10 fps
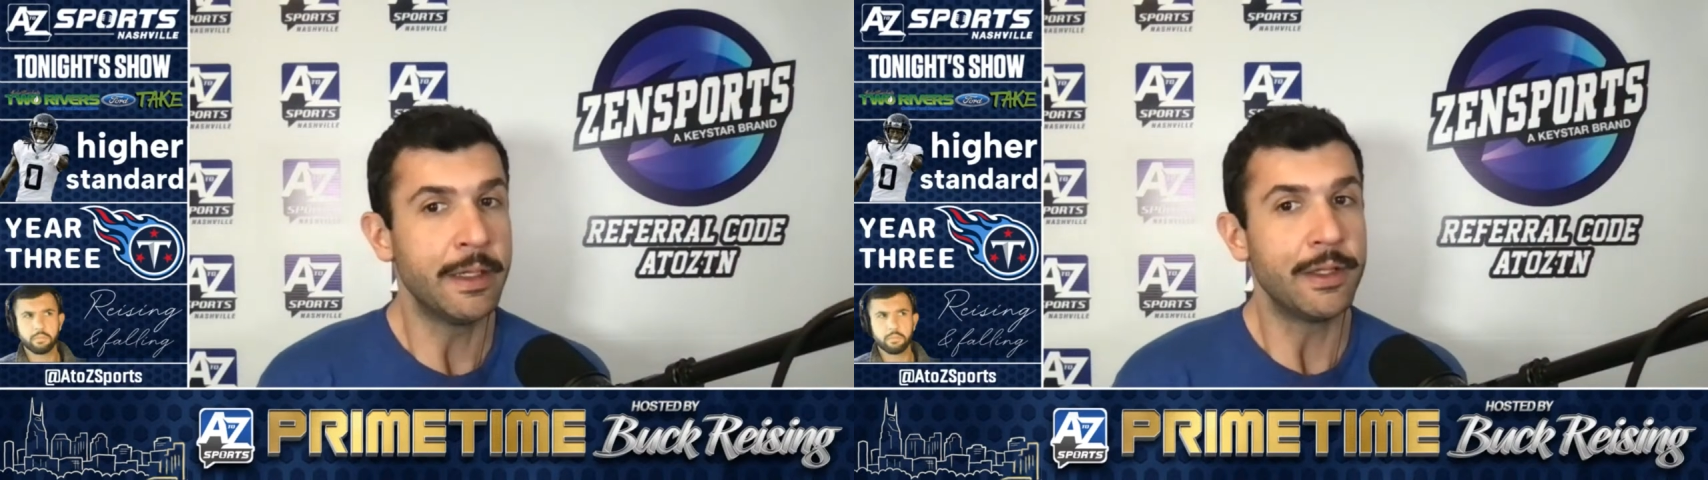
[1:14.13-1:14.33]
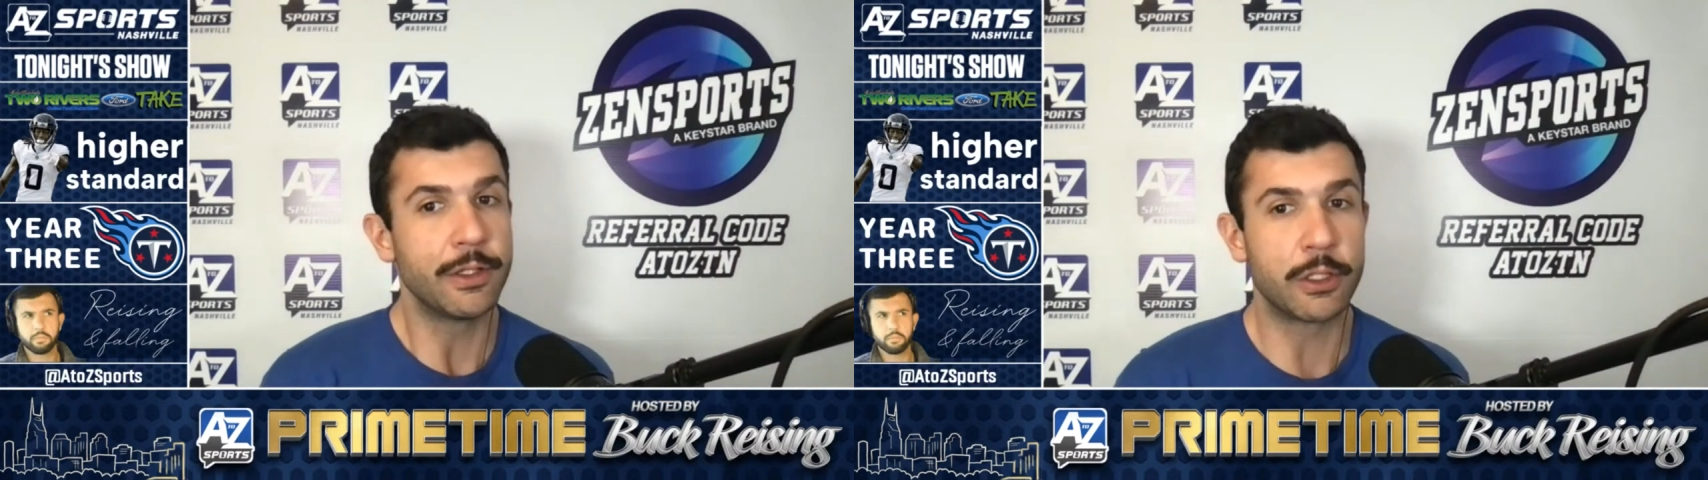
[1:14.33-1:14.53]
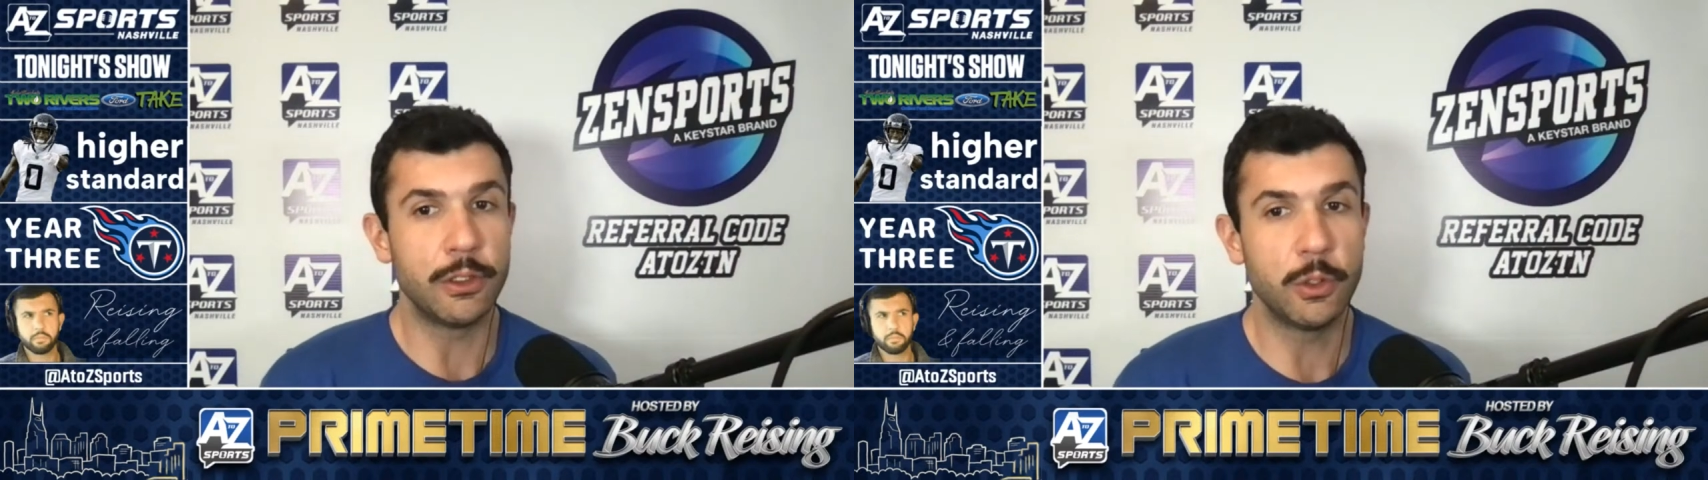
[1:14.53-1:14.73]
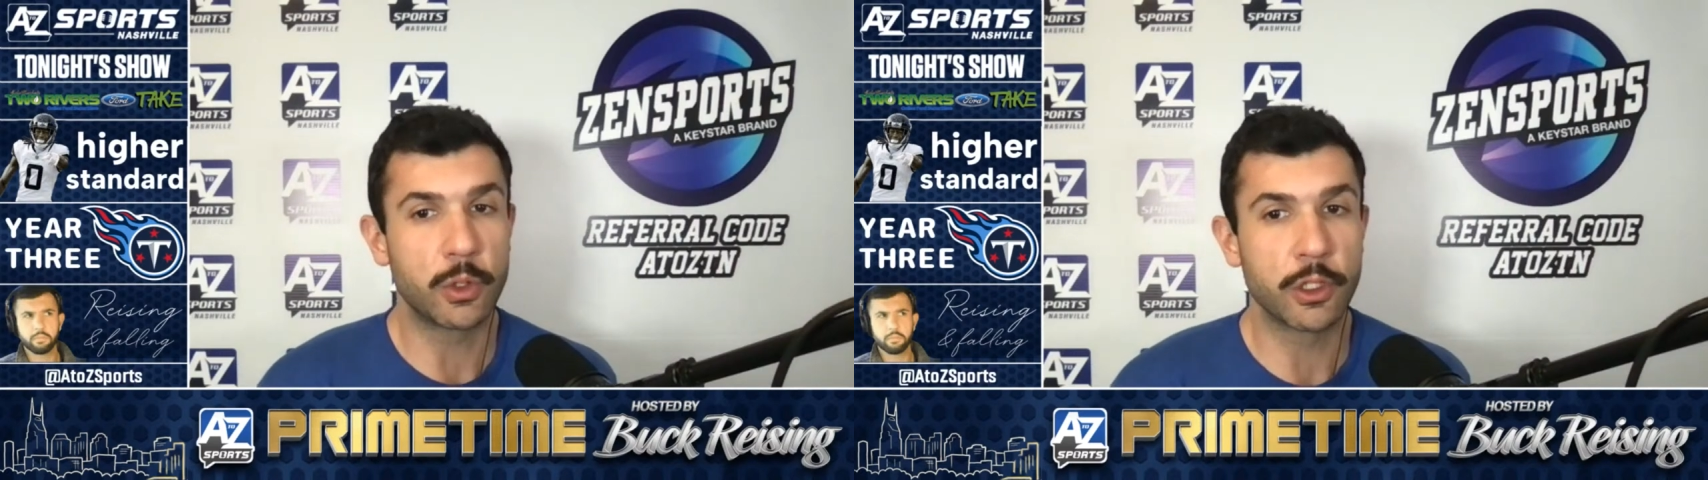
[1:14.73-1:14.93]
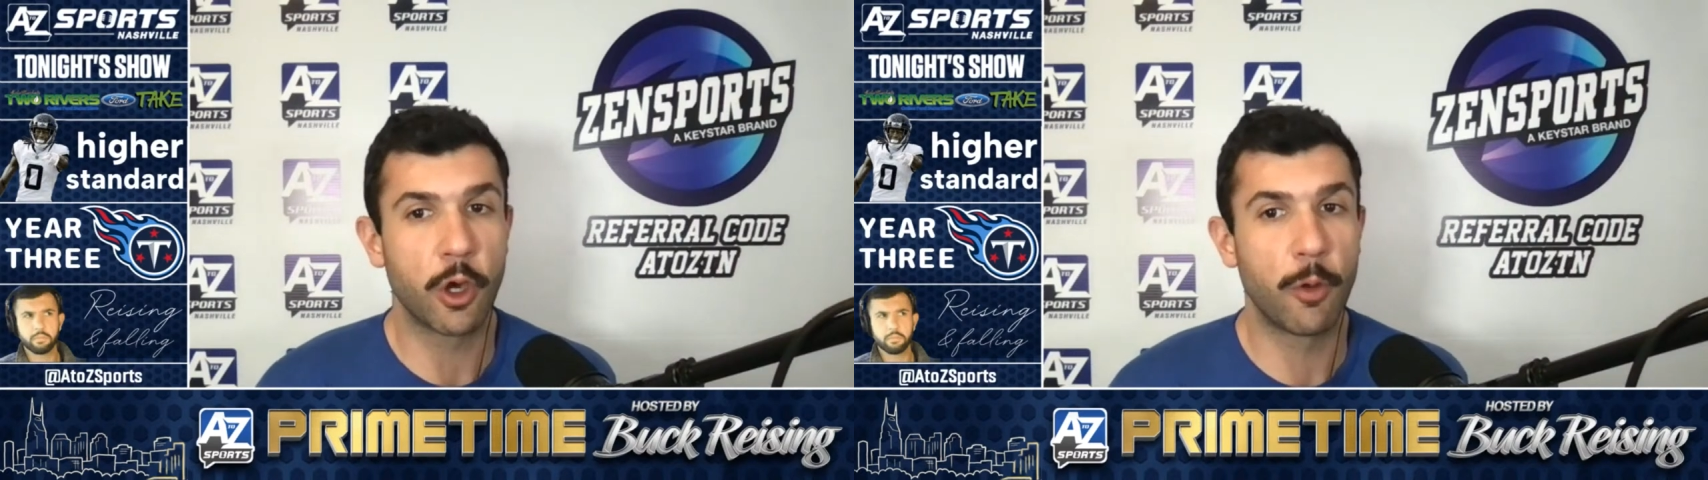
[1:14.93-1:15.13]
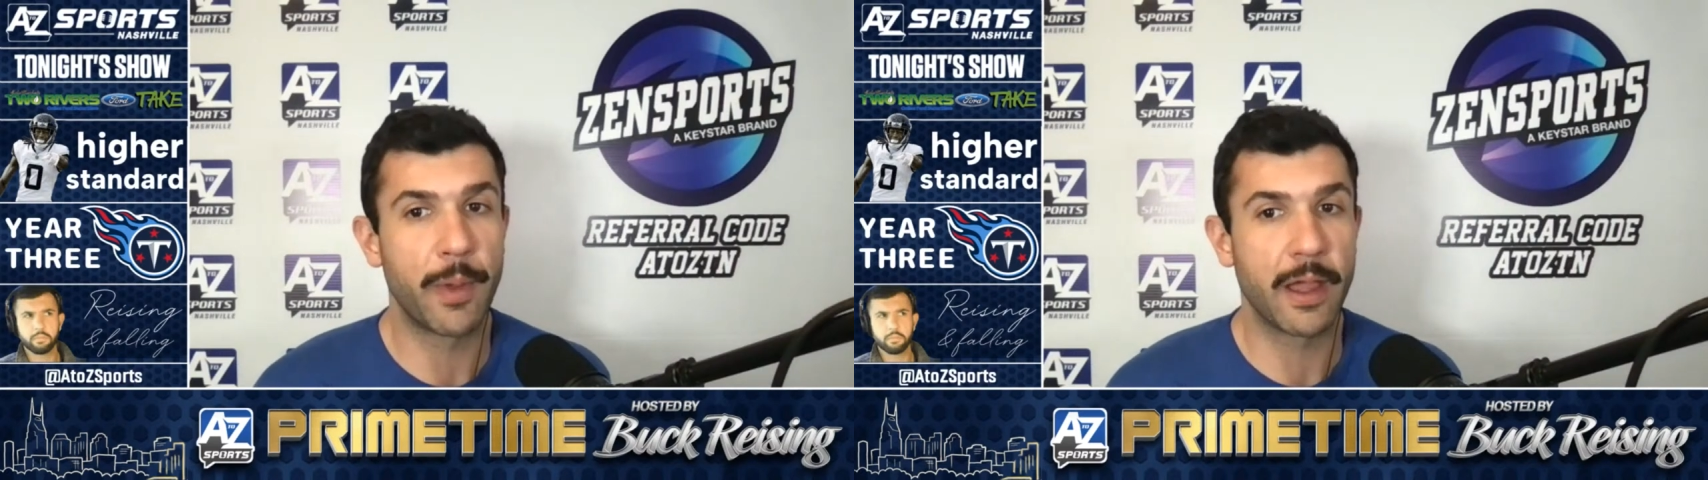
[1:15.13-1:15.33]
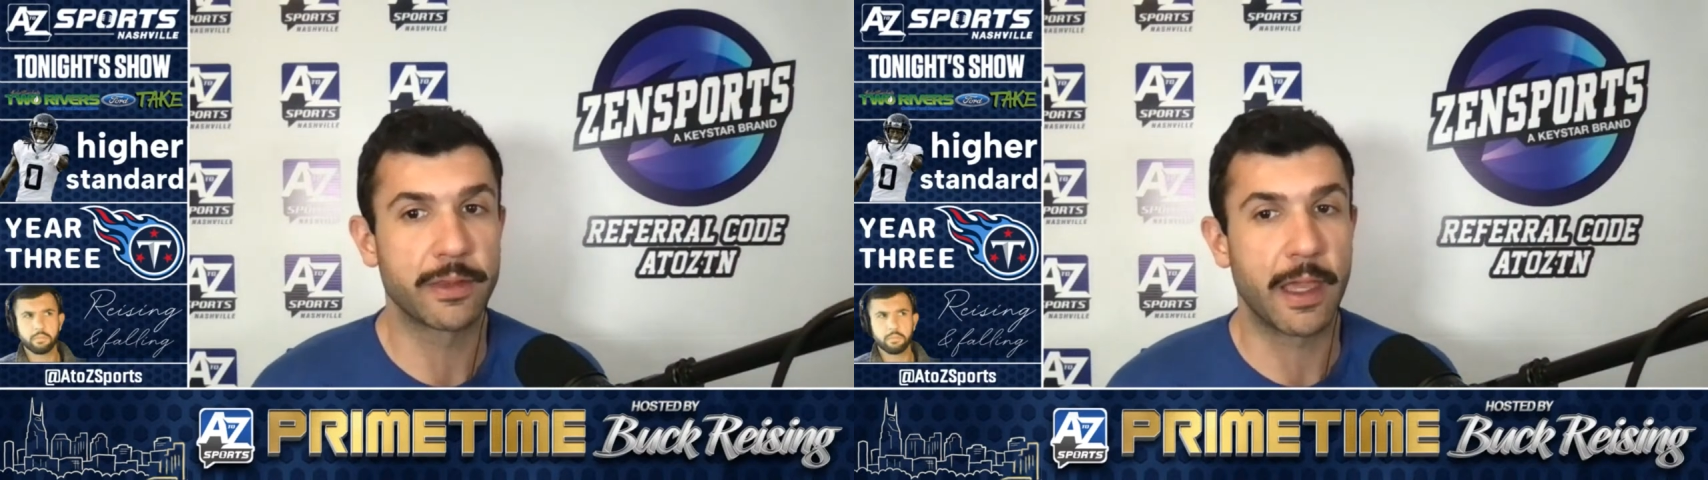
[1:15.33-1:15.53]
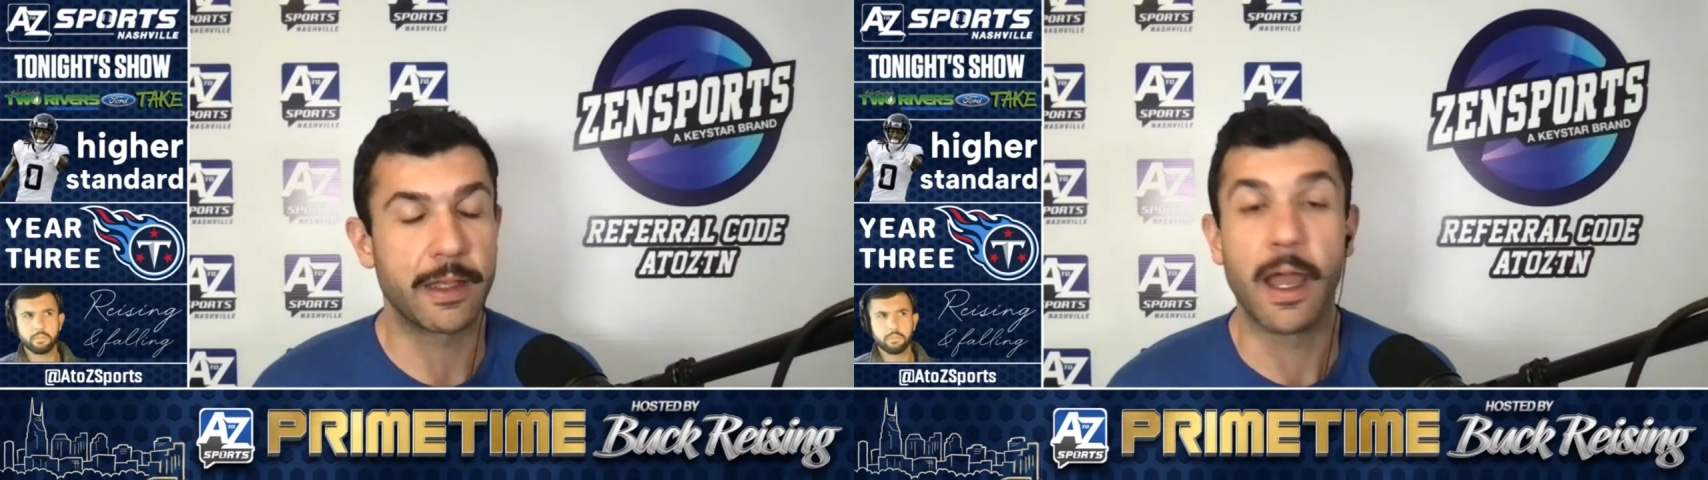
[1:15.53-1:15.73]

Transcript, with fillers: that you can go about that,